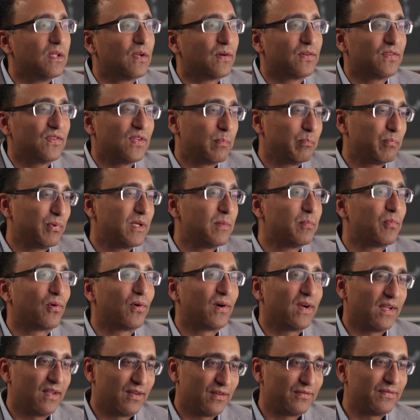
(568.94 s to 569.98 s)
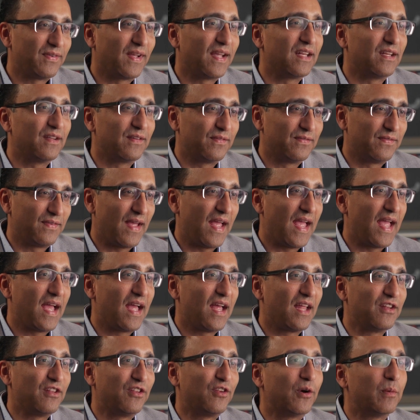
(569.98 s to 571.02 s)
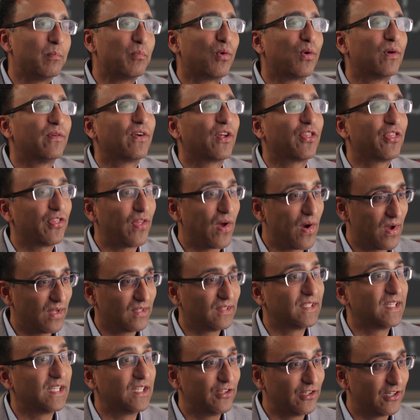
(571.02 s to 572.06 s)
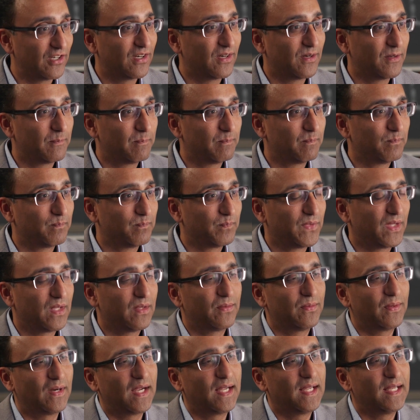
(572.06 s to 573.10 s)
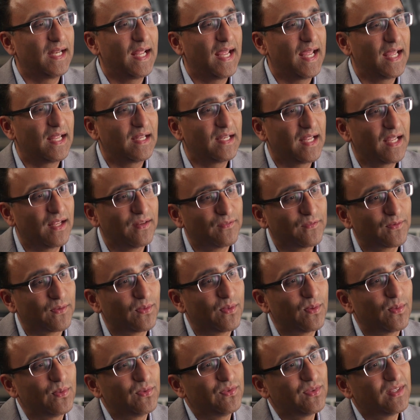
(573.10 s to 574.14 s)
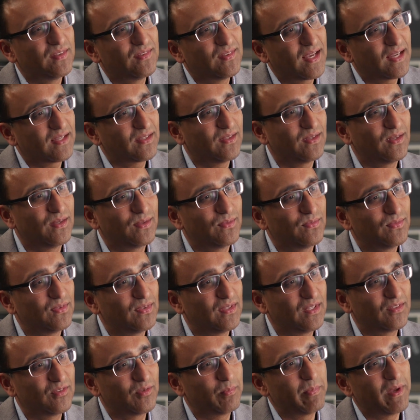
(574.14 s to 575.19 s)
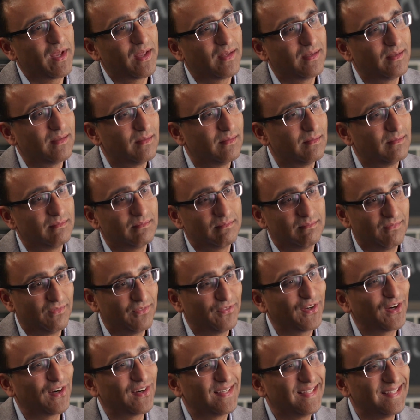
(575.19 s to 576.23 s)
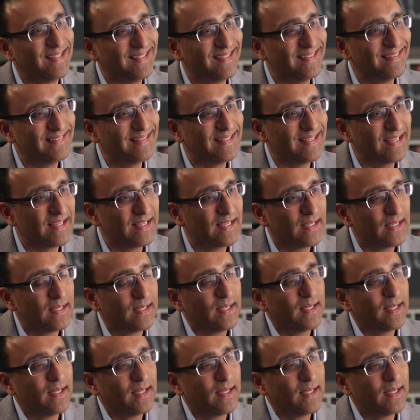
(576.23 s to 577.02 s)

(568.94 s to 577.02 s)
they're simply more innovative and they're more of a thought leader, right? And, and for those executives, it's been very easy.